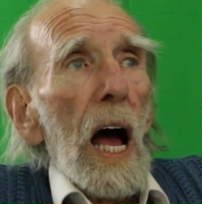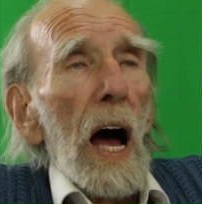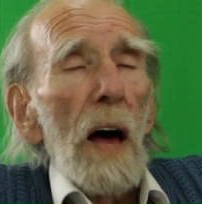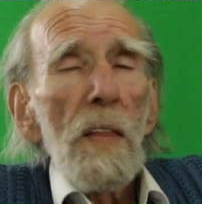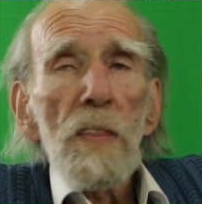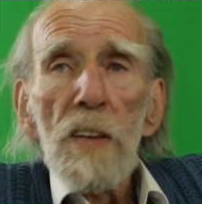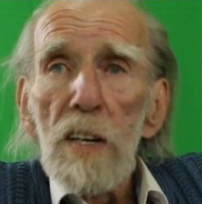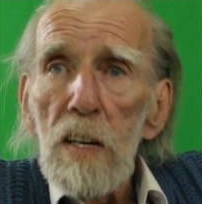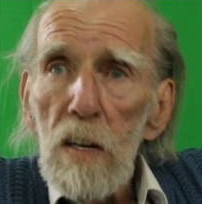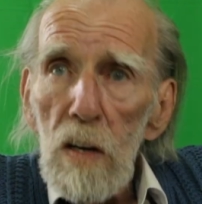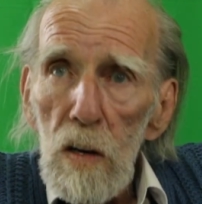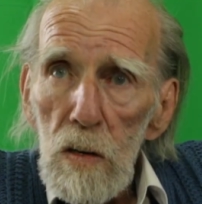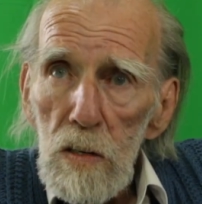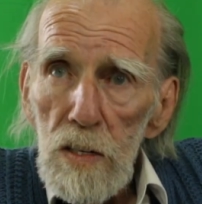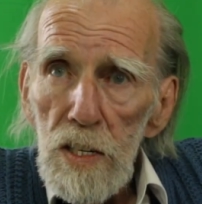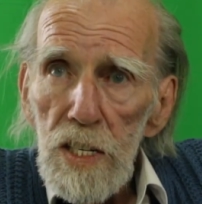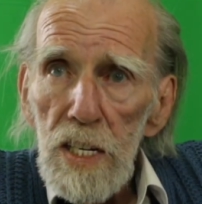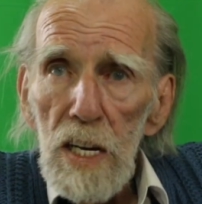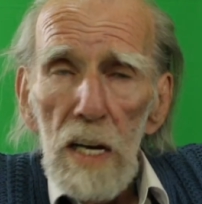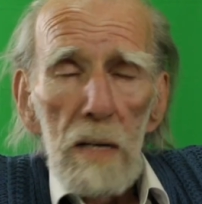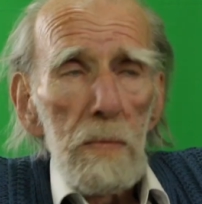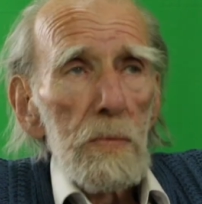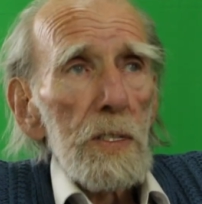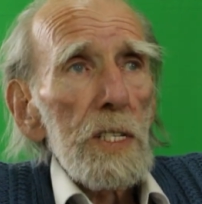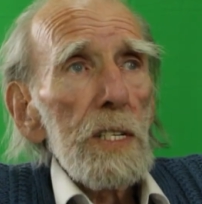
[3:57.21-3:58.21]
and the
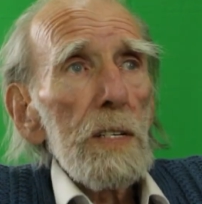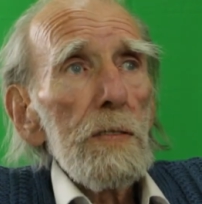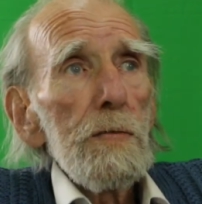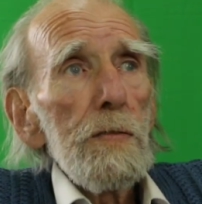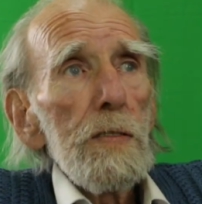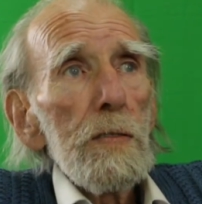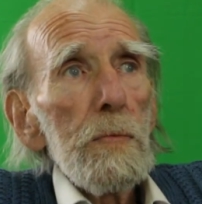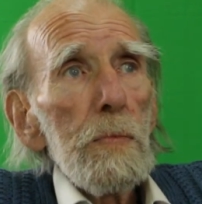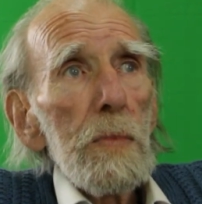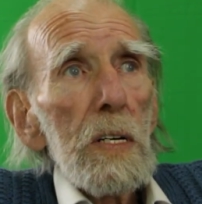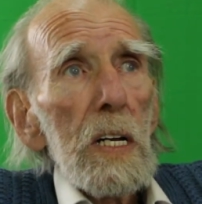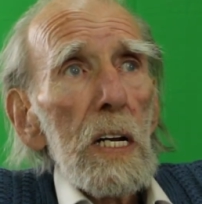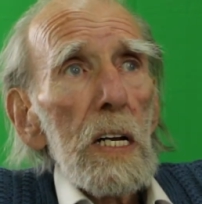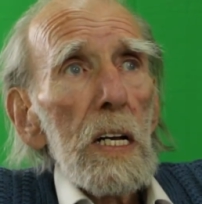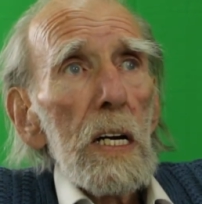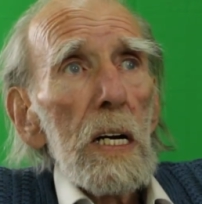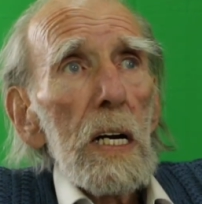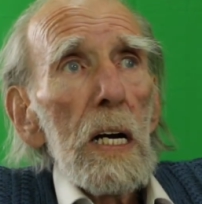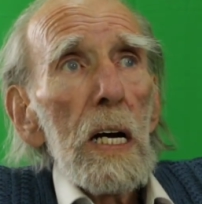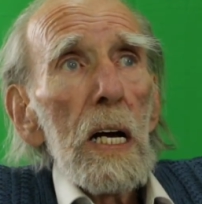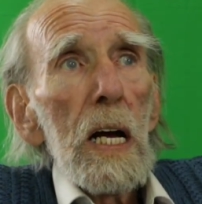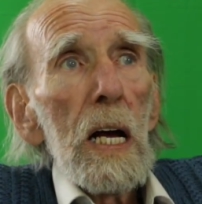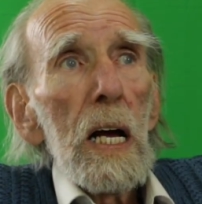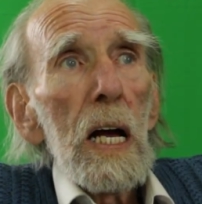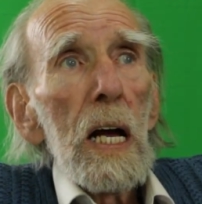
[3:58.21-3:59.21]
concepts are
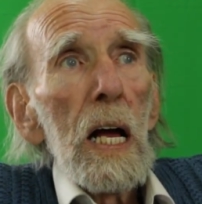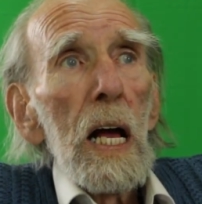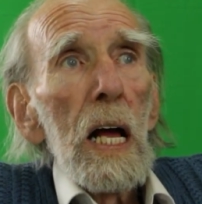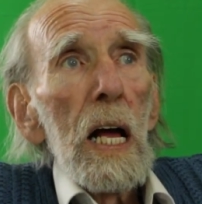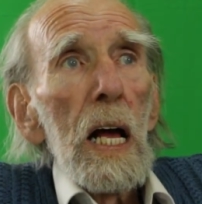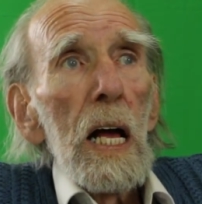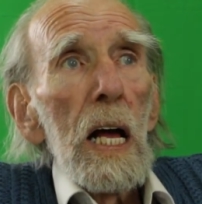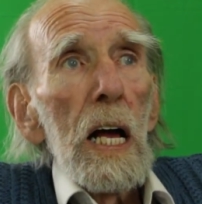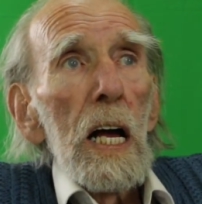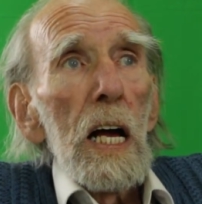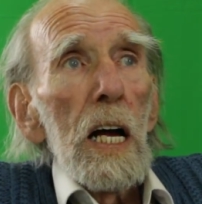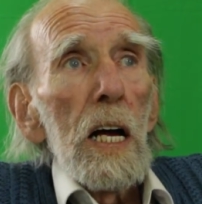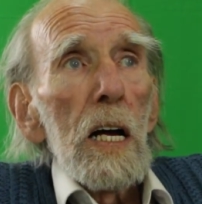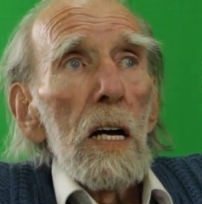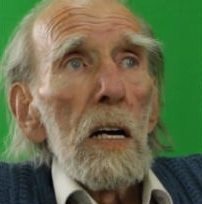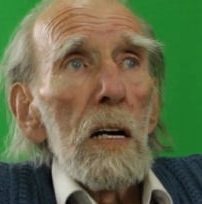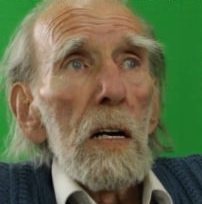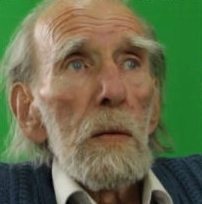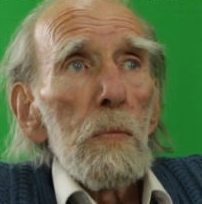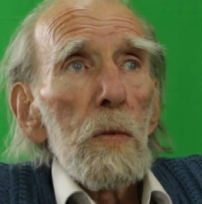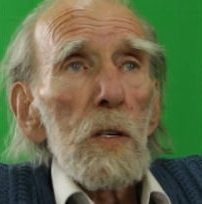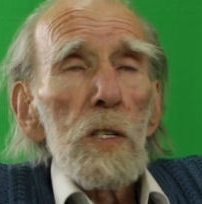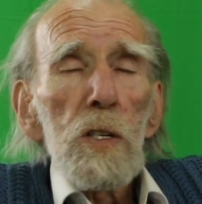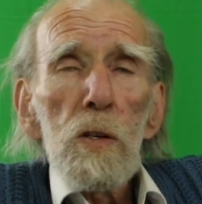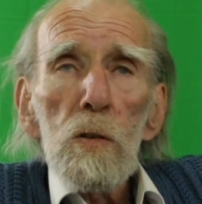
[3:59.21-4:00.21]
familiar.
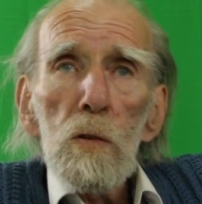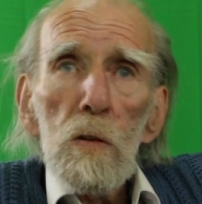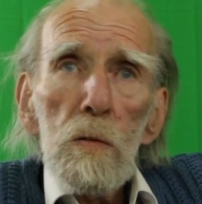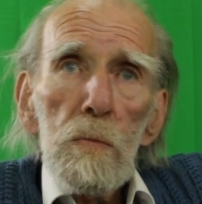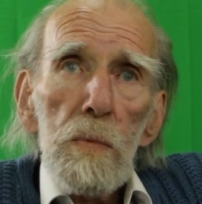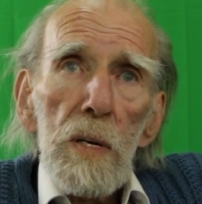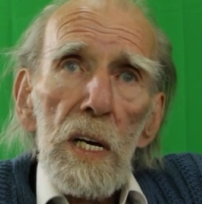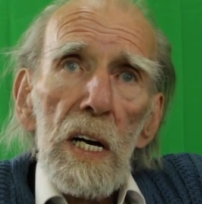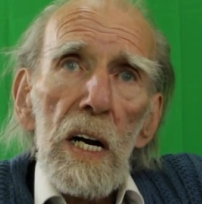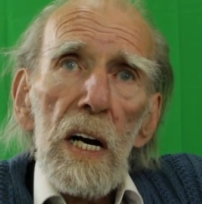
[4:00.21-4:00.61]
But you will be